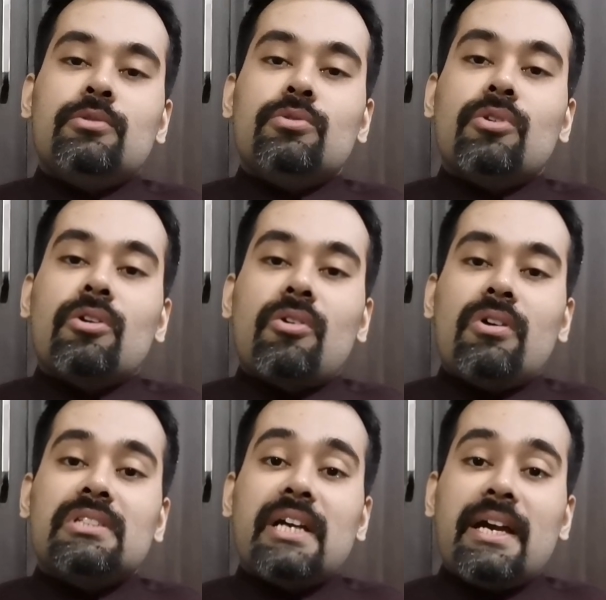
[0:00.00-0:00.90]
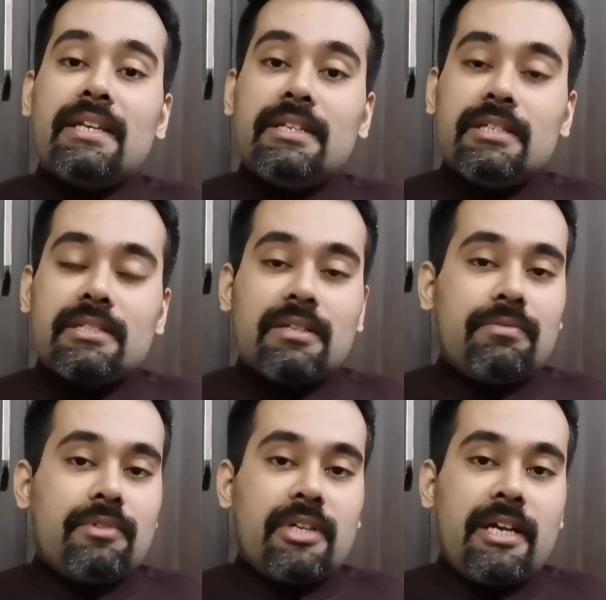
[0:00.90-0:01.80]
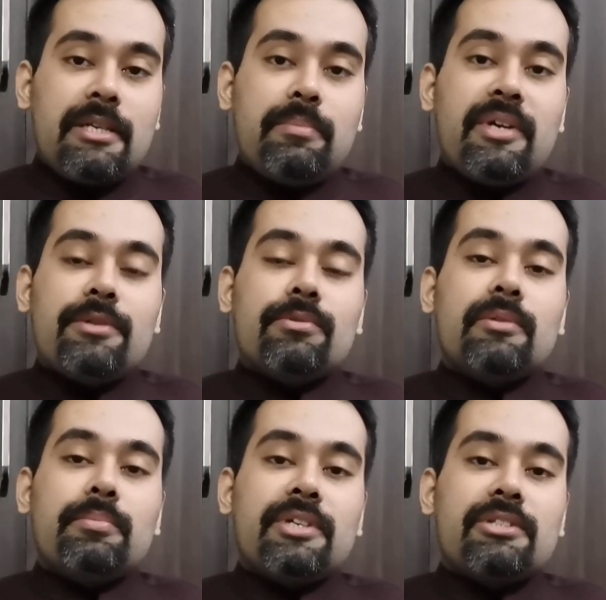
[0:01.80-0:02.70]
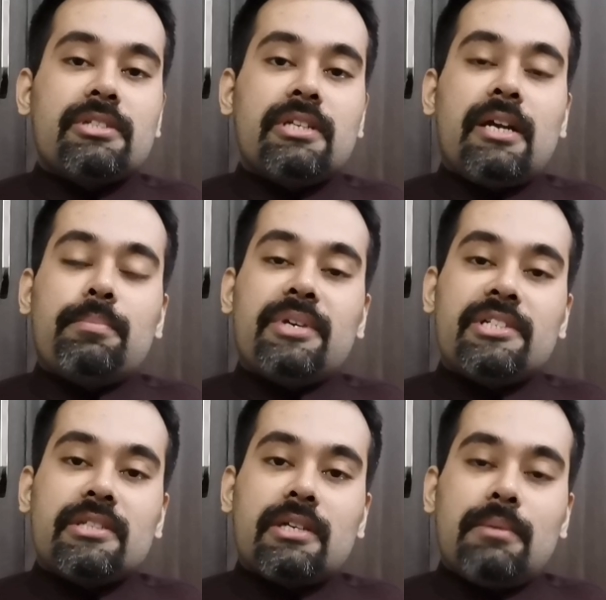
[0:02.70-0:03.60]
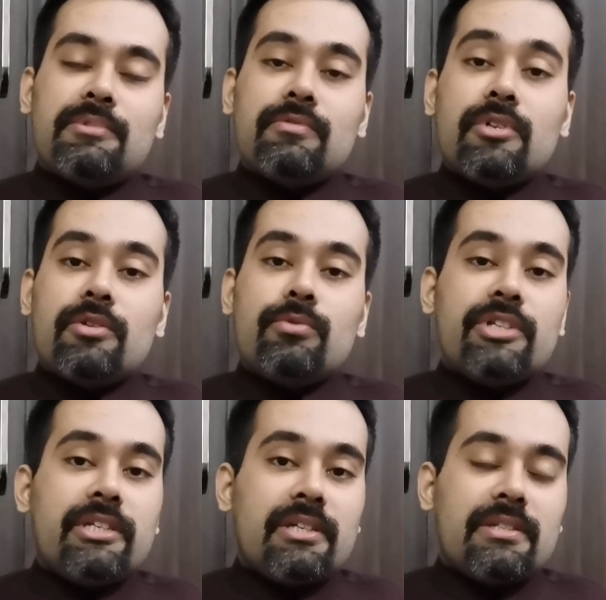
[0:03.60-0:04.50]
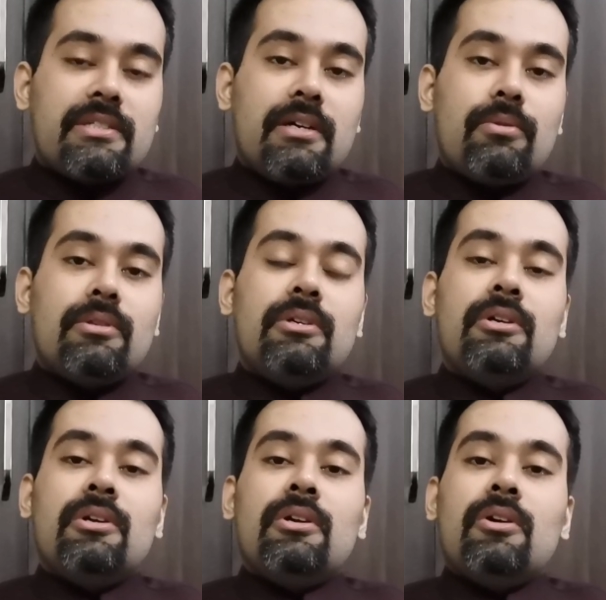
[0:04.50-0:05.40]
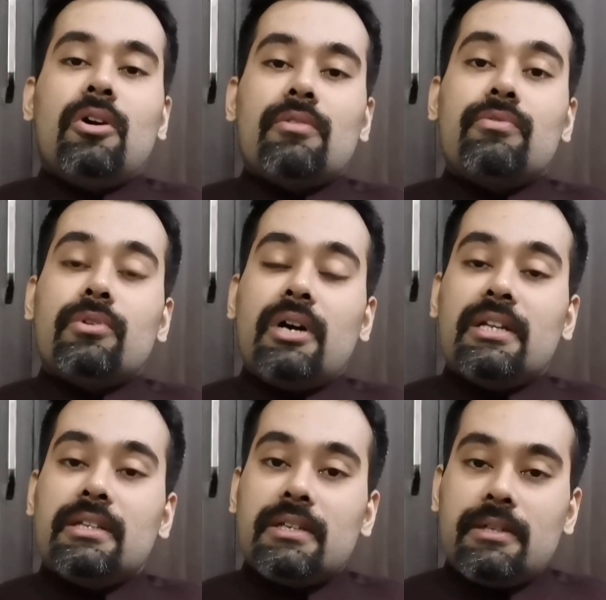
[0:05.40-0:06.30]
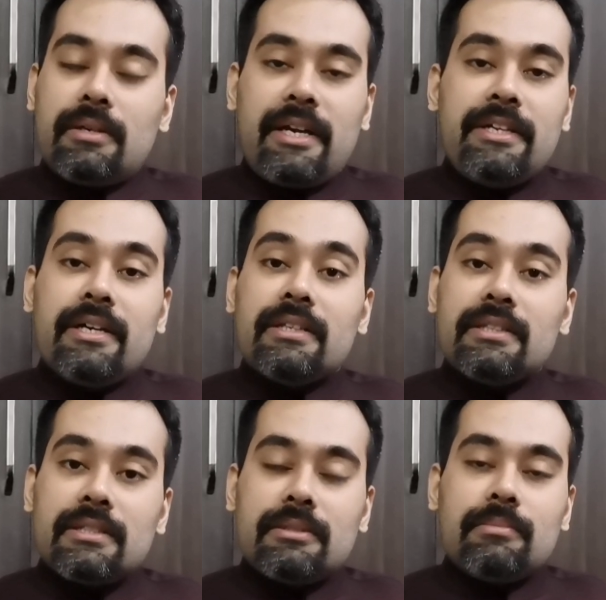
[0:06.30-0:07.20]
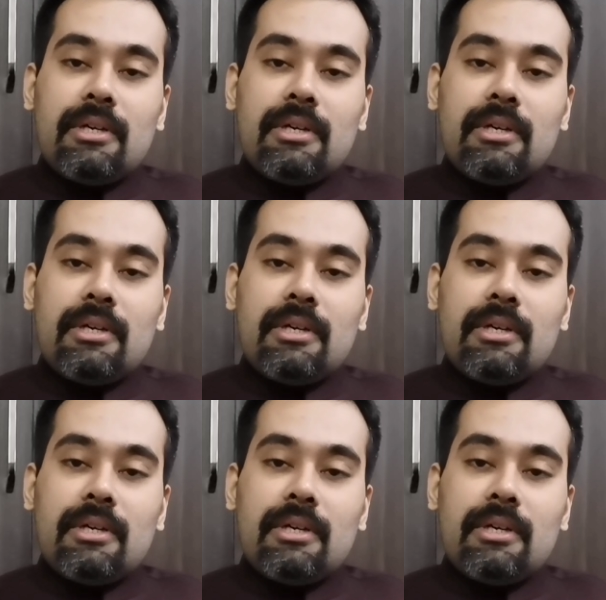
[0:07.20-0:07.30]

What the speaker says: do not cause any discomfort, any pain to the patient, and patient comes for a routine ultrasound or for any other